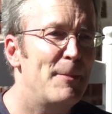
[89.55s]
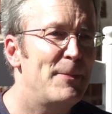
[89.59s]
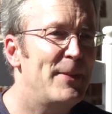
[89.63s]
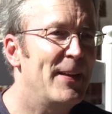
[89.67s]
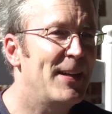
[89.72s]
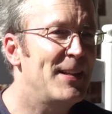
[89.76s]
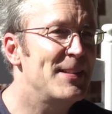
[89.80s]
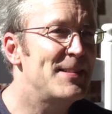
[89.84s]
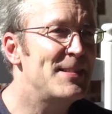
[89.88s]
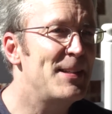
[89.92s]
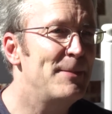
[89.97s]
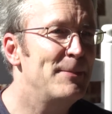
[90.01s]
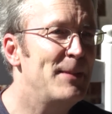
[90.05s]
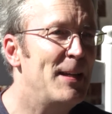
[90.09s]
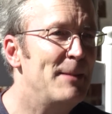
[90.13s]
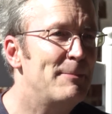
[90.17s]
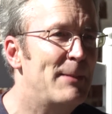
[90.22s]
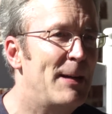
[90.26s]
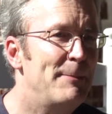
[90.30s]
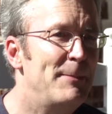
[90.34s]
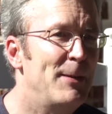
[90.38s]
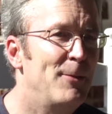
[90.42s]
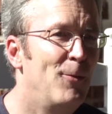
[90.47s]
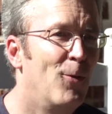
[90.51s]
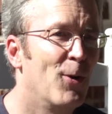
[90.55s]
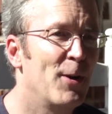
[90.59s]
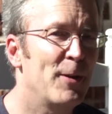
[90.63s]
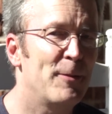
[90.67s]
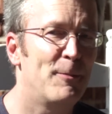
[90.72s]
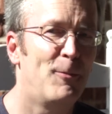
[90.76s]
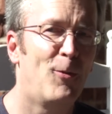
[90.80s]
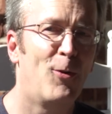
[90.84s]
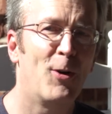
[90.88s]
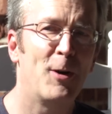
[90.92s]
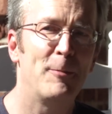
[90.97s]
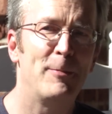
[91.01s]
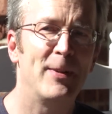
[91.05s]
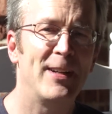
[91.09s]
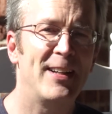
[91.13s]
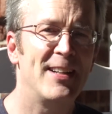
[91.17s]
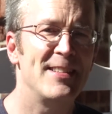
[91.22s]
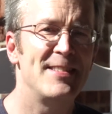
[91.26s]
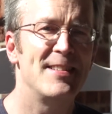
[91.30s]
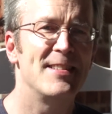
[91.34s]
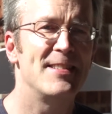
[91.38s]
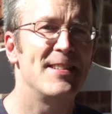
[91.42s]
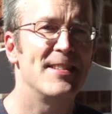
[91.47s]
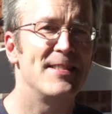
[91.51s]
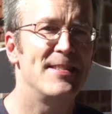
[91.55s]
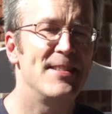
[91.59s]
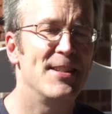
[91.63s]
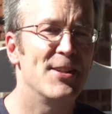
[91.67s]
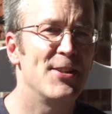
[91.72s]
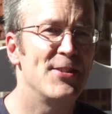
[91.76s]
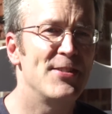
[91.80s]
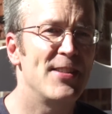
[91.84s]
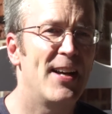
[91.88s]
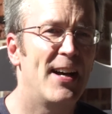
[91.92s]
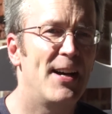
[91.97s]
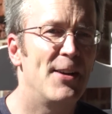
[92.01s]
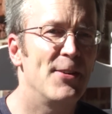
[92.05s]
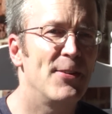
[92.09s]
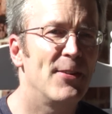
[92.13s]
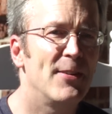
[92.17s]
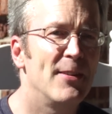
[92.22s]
That someday it might be worth more because it's a Sears house.